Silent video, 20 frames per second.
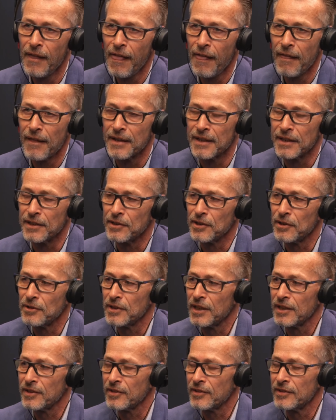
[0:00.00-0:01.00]
and you know
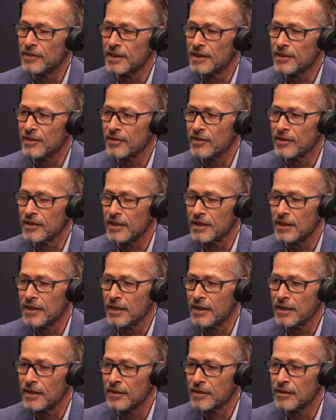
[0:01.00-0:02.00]
that that
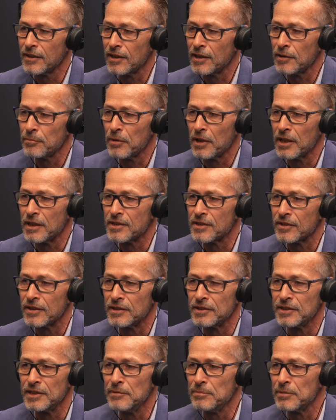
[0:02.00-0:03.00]
uh, car parts are
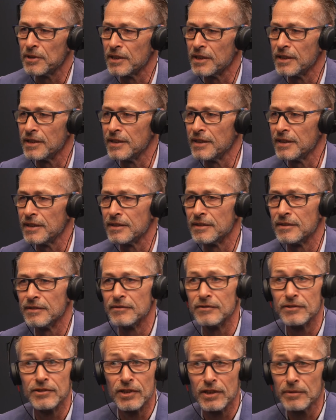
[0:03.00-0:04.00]
cheaper
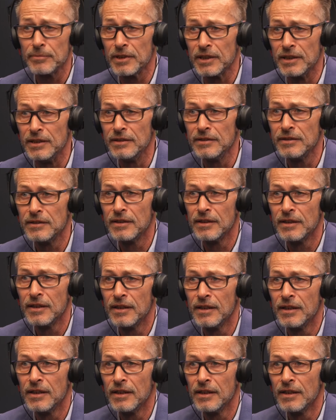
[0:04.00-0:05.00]
in Germany.
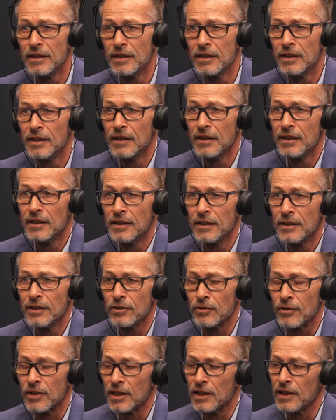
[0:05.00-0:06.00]

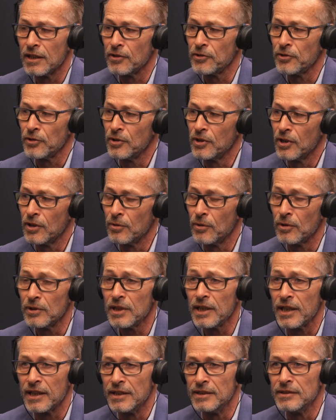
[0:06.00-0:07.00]
You are allowed to go
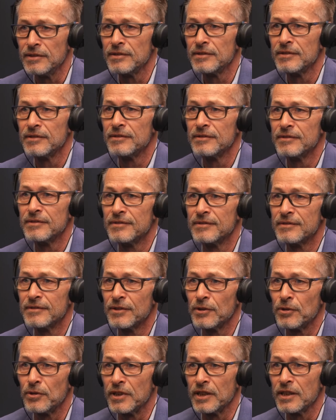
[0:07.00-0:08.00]
online
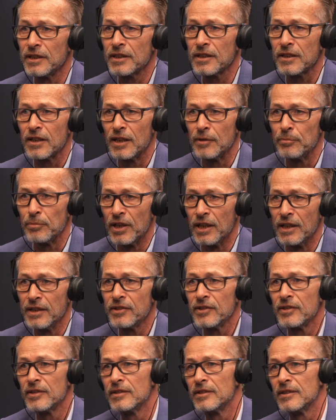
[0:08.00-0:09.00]
order a car
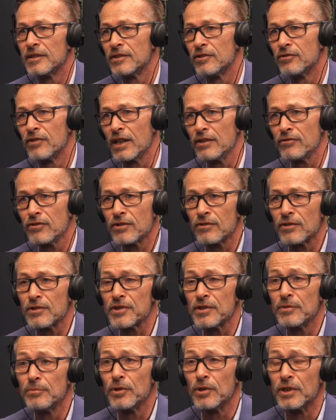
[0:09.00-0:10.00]
part, drive across
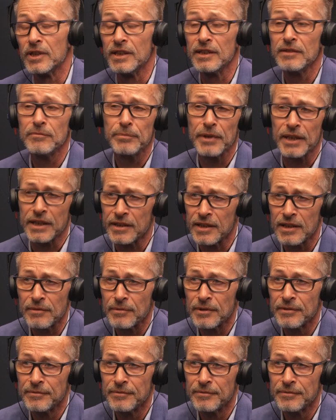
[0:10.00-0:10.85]
the border and pick it up.